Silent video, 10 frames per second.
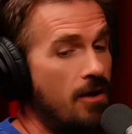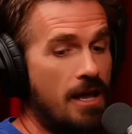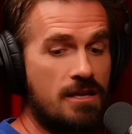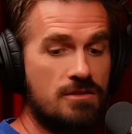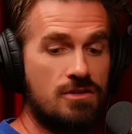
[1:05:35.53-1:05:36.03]
I
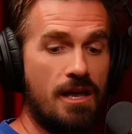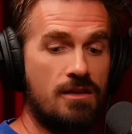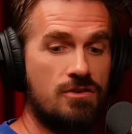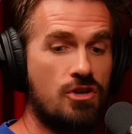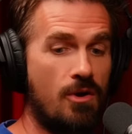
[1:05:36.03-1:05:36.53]

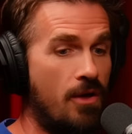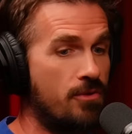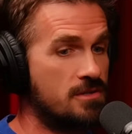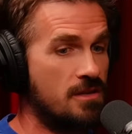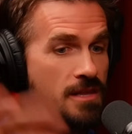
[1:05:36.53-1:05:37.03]
can show how
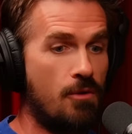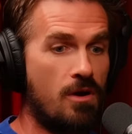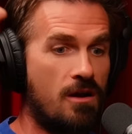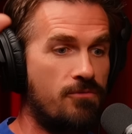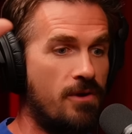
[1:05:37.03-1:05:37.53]
there's a
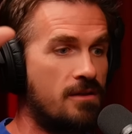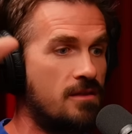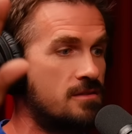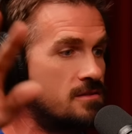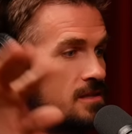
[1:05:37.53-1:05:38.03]
network effect
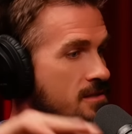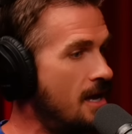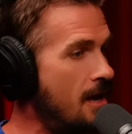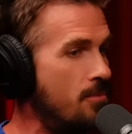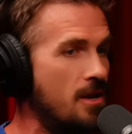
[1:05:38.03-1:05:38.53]
that's
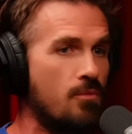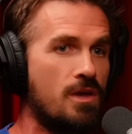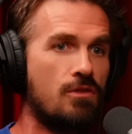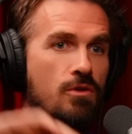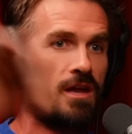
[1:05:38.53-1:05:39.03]
happening. We
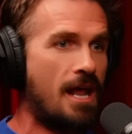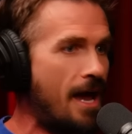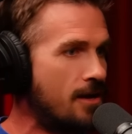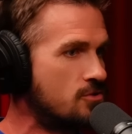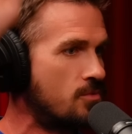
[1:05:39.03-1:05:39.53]
can look at
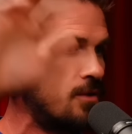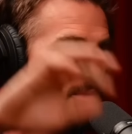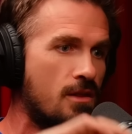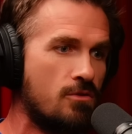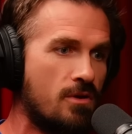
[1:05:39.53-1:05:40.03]
hash rate. We
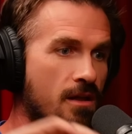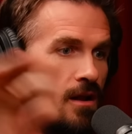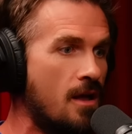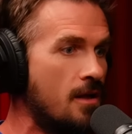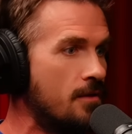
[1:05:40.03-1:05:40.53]
can look at,
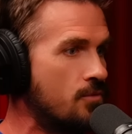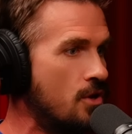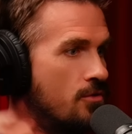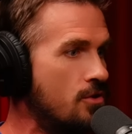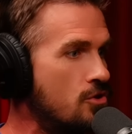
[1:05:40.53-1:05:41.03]

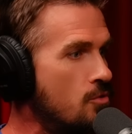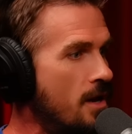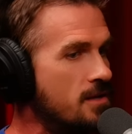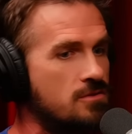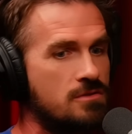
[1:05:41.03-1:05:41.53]
the U.S.